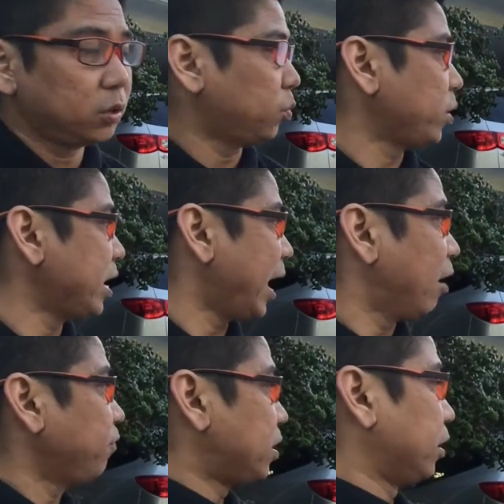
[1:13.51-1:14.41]
we
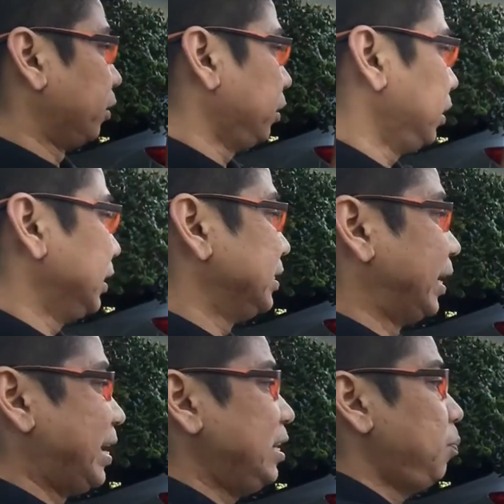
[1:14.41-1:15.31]
have here the
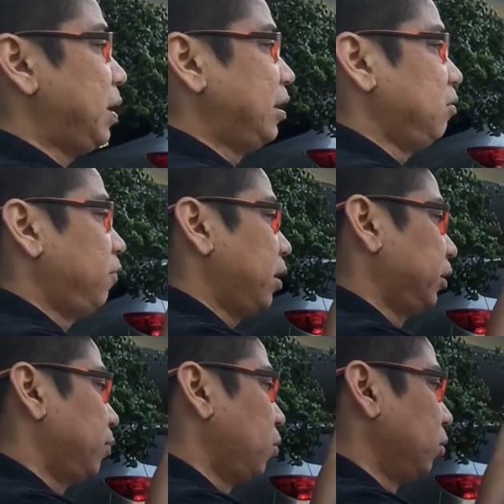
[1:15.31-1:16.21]
independent
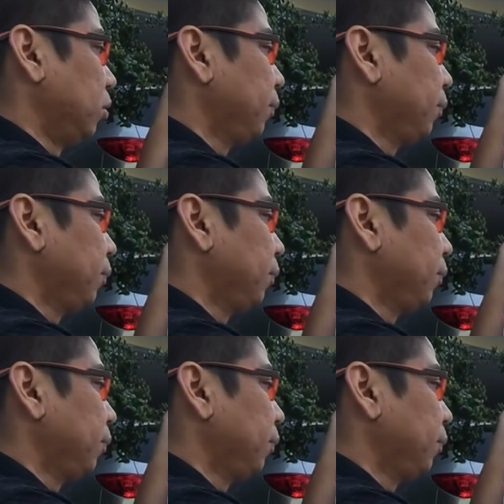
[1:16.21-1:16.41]
variable.